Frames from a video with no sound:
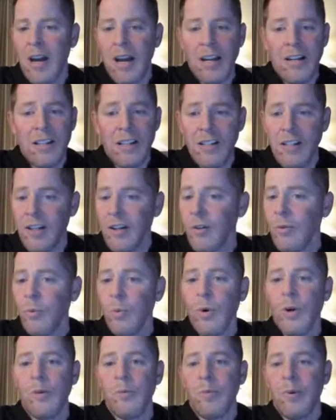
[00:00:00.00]
I didn't hear
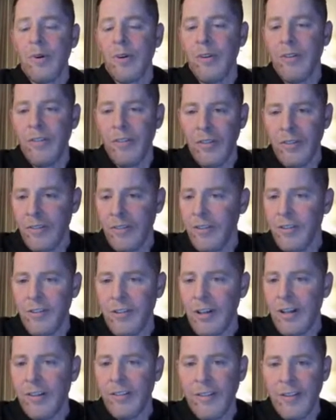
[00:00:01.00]
one person
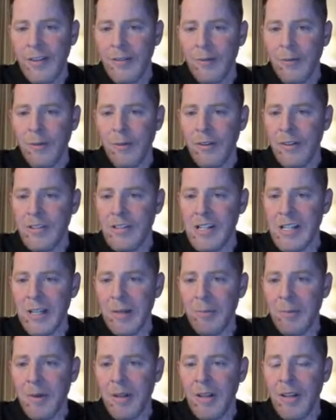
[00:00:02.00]
suggest him for the
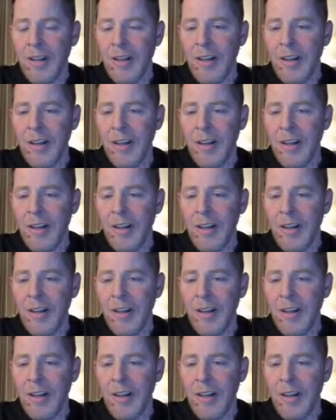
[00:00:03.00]
team.